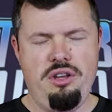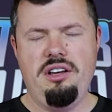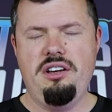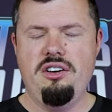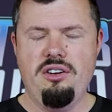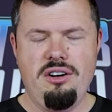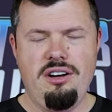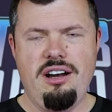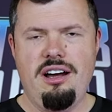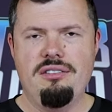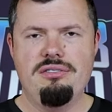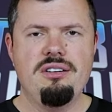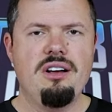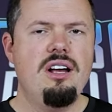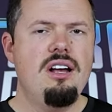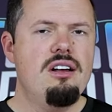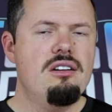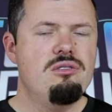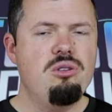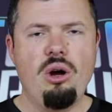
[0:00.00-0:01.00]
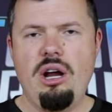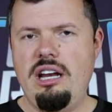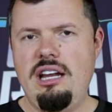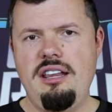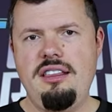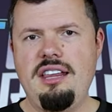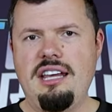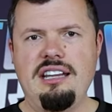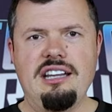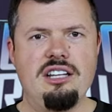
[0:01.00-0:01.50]
than good enough for
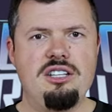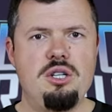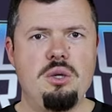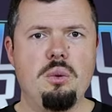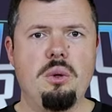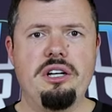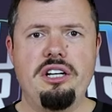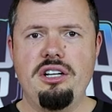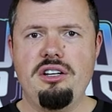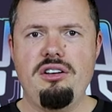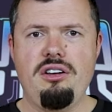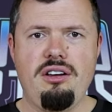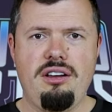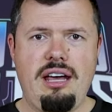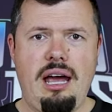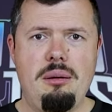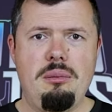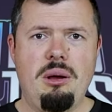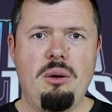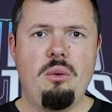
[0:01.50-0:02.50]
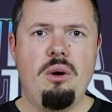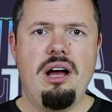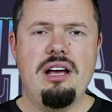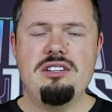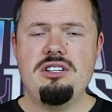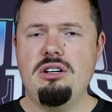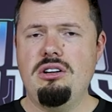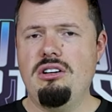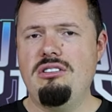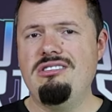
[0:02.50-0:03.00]
anything that you want to do gaming
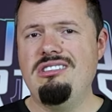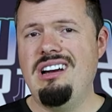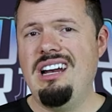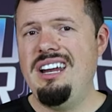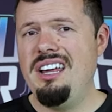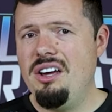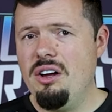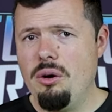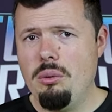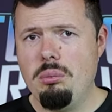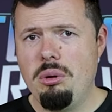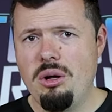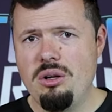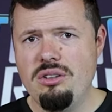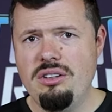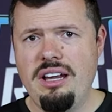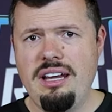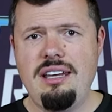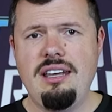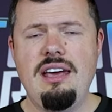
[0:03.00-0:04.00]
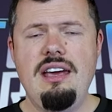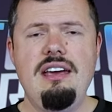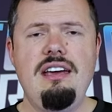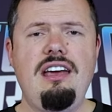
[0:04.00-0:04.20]
wise. You're not really going to bottleneck.